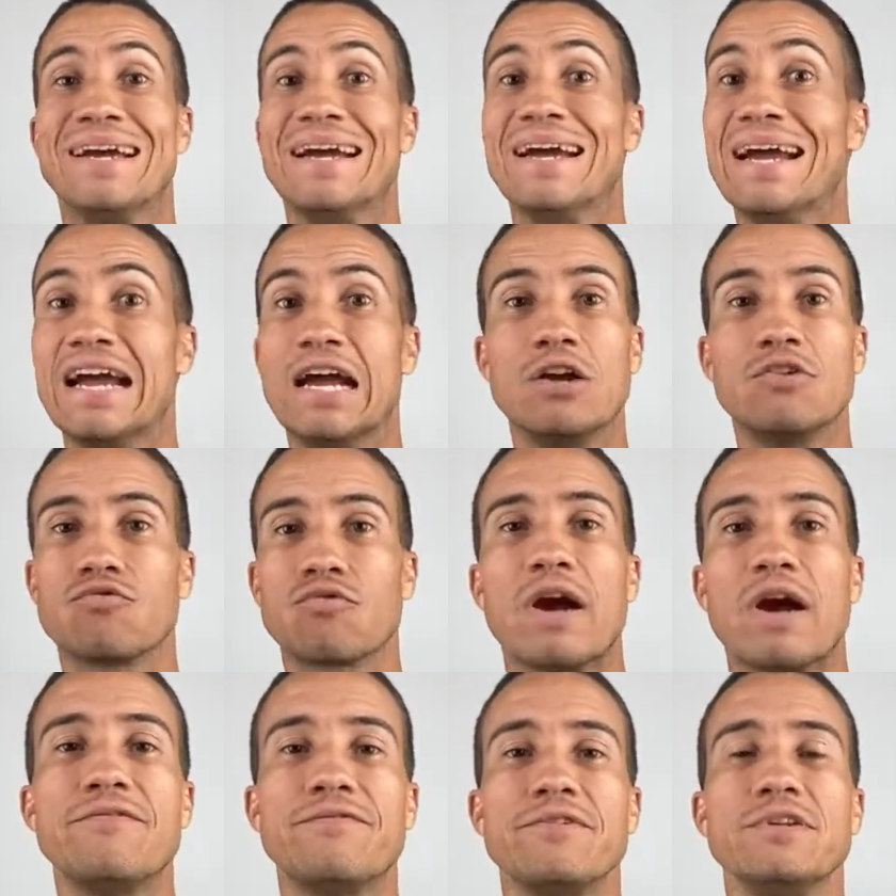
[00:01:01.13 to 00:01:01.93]
and
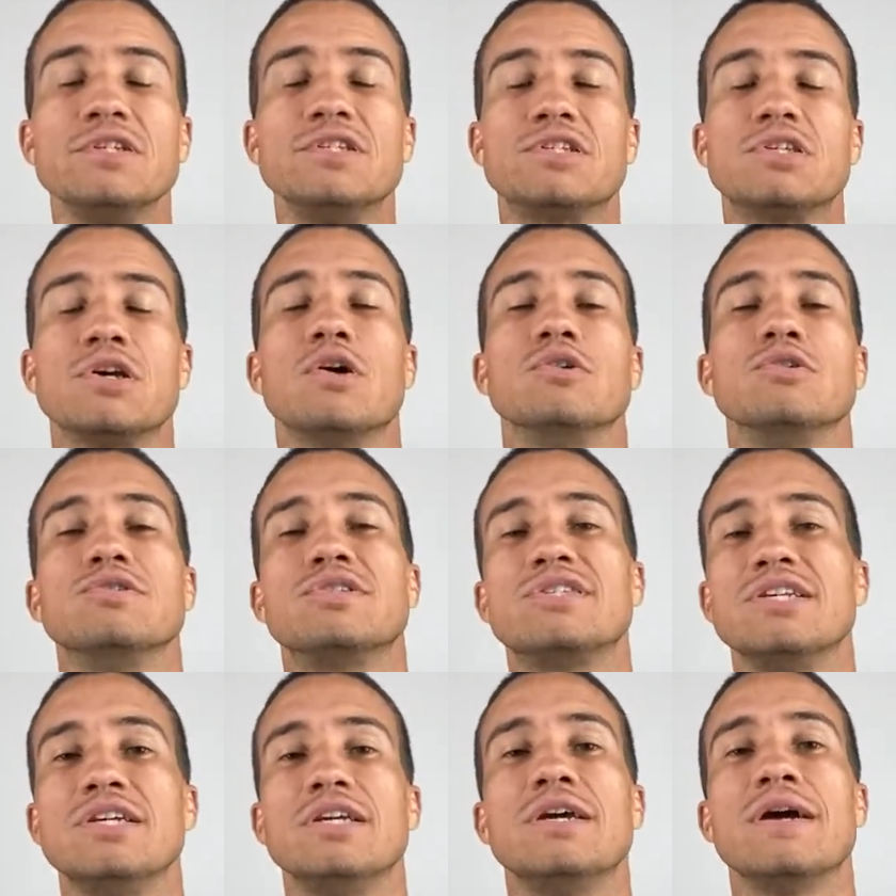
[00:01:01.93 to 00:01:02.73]
rightfully so. You
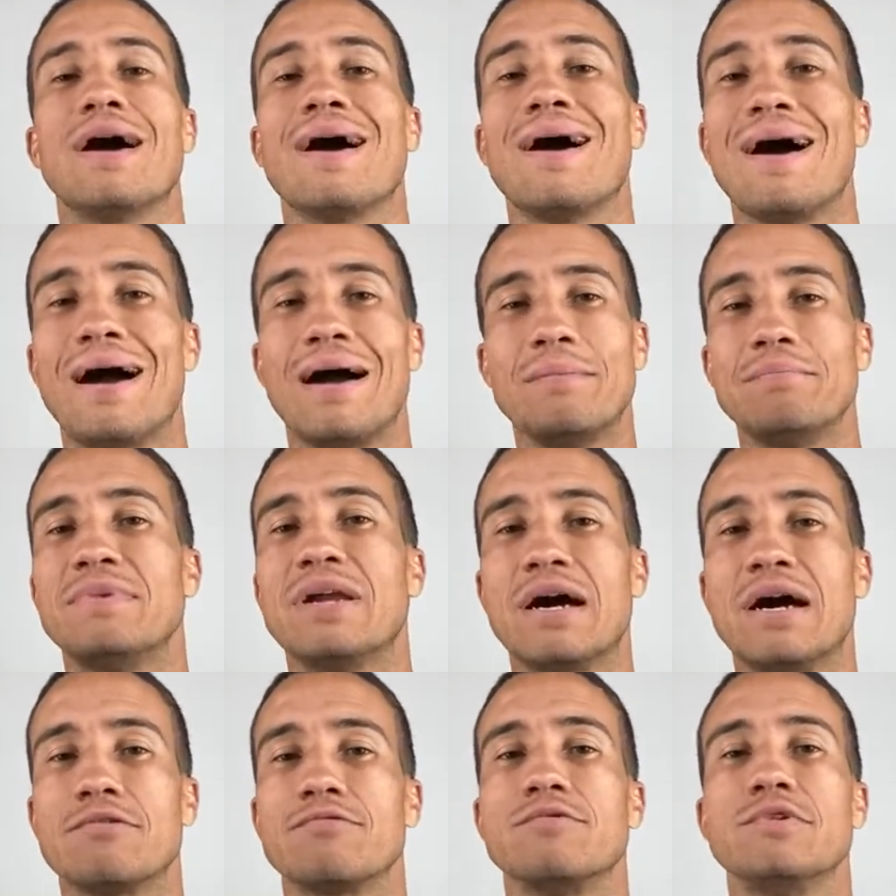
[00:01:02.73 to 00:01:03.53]
see, I'm
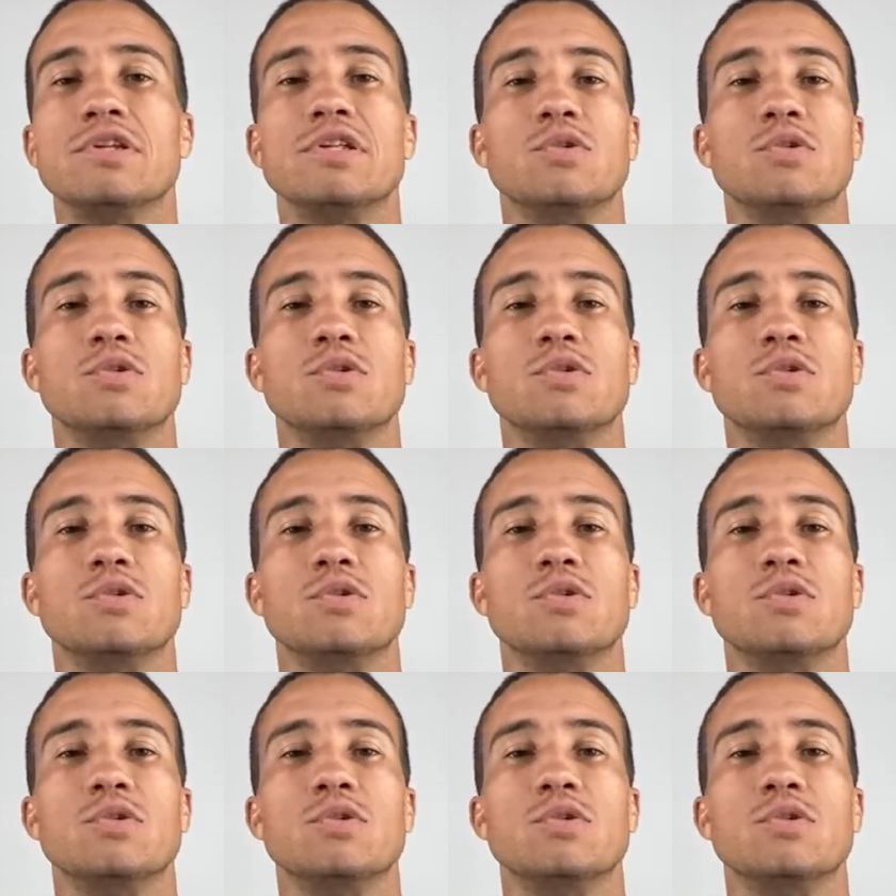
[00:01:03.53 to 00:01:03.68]
not really